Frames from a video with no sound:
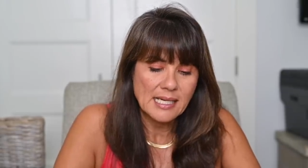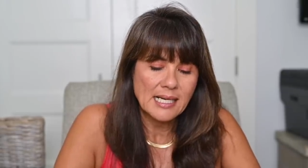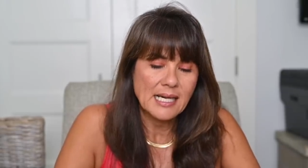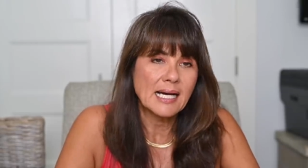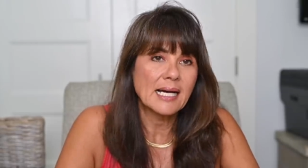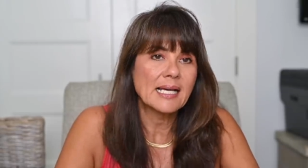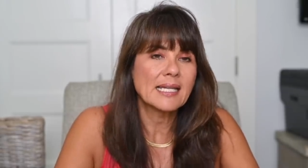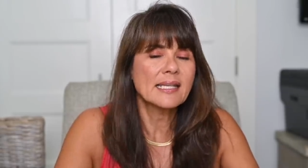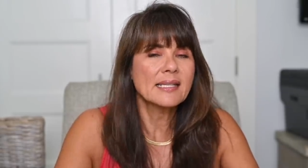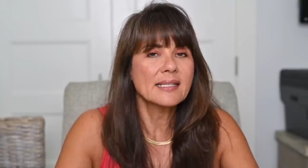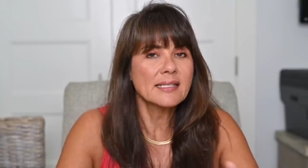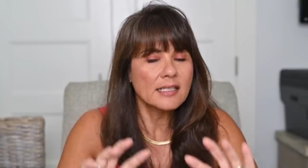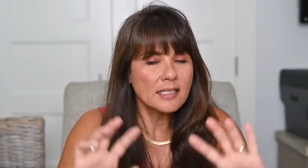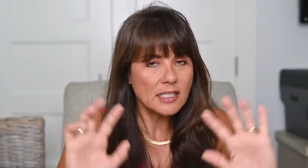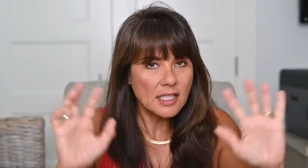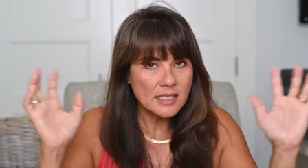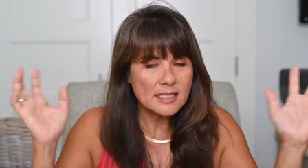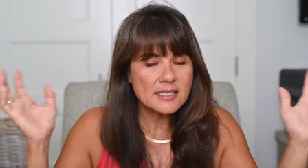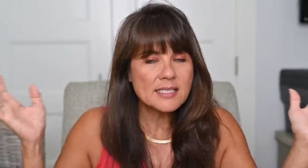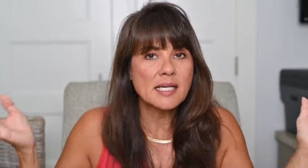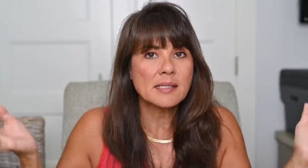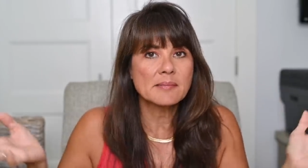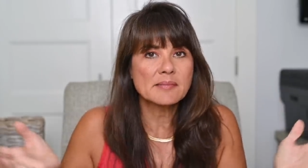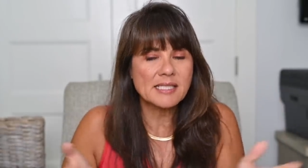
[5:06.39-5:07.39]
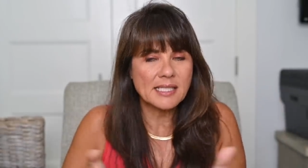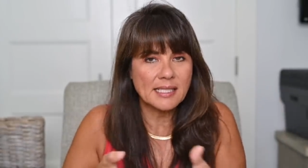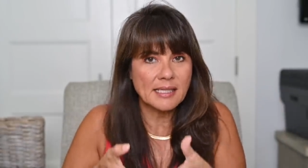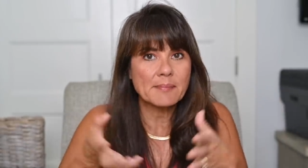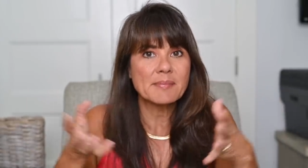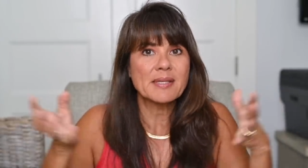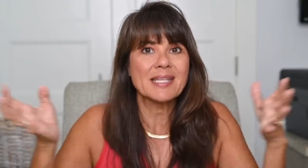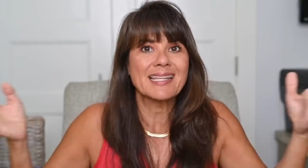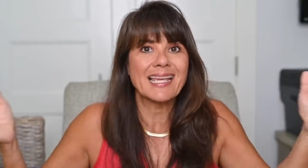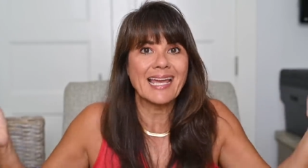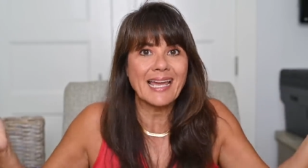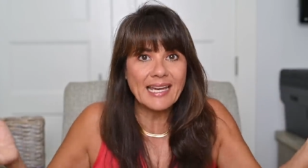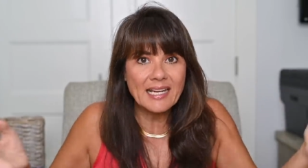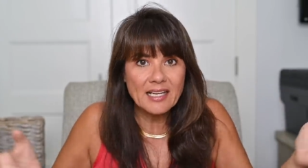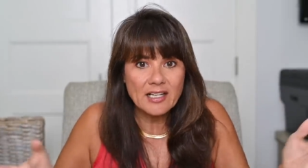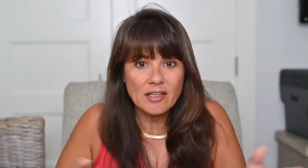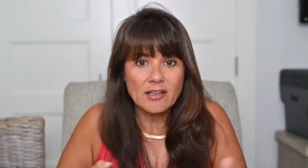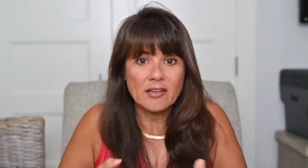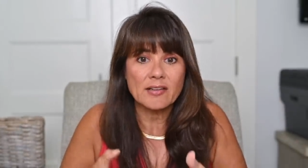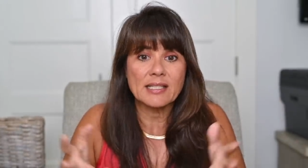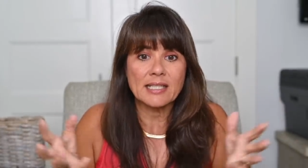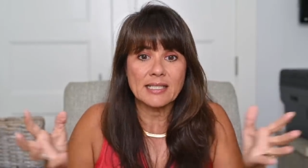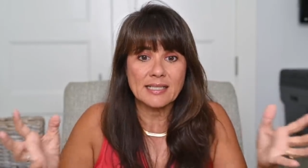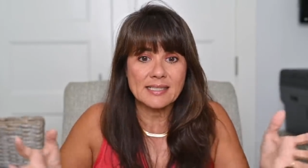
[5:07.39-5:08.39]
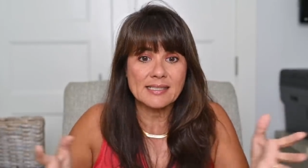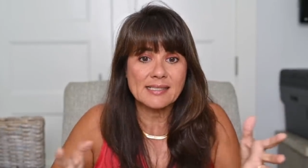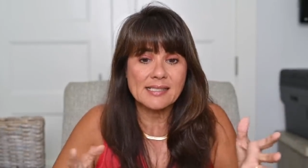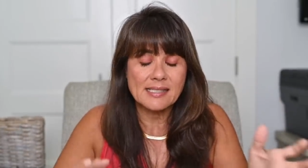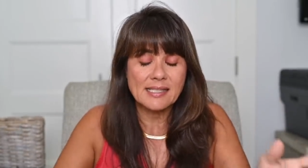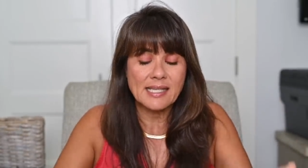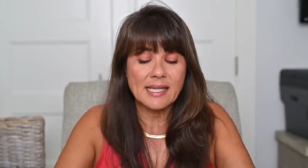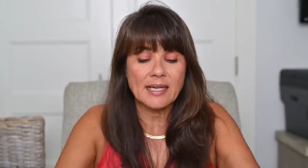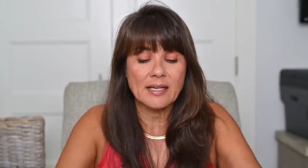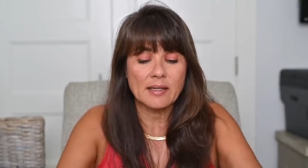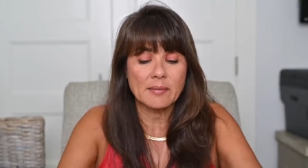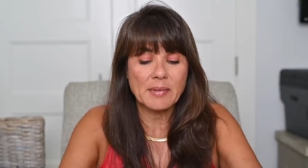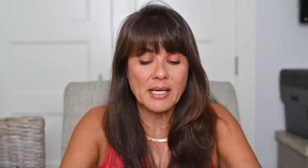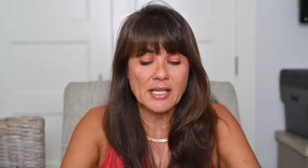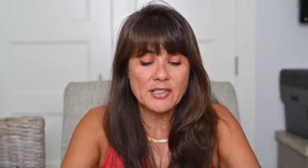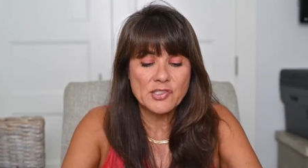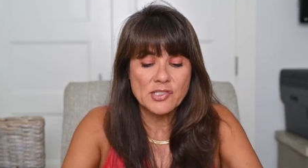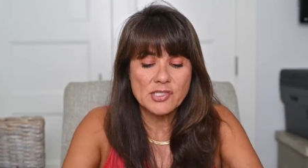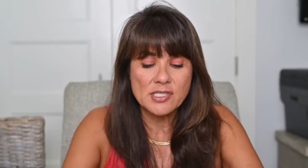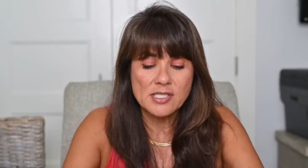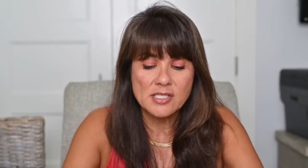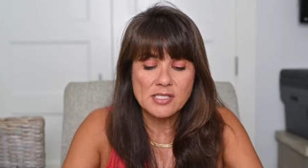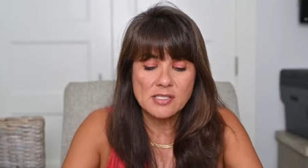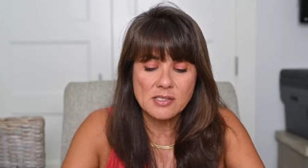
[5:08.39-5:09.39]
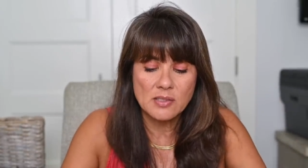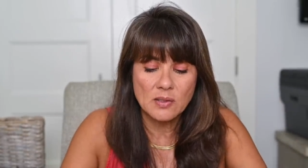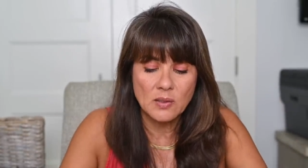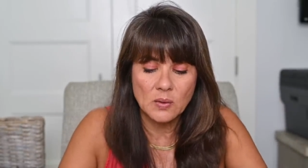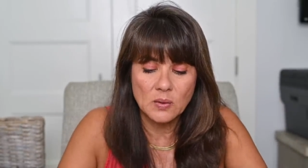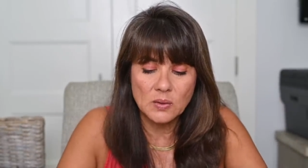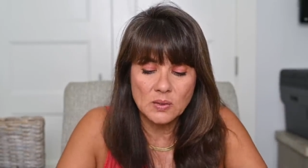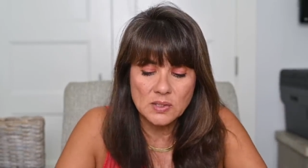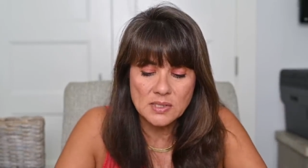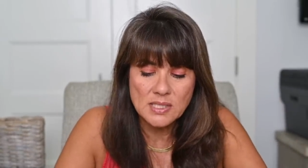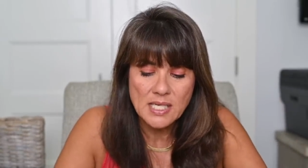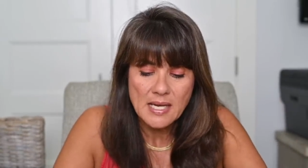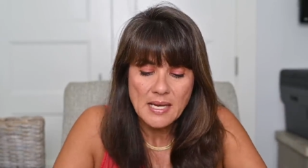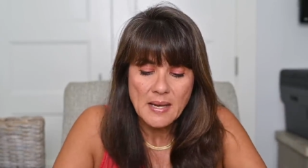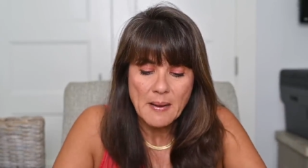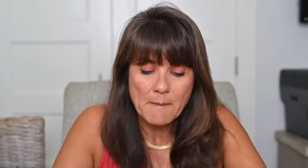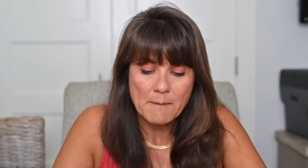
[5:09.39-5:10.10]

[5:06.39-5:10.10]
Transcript: And then a lot of times it can be the air that gets in the air mattresses cold.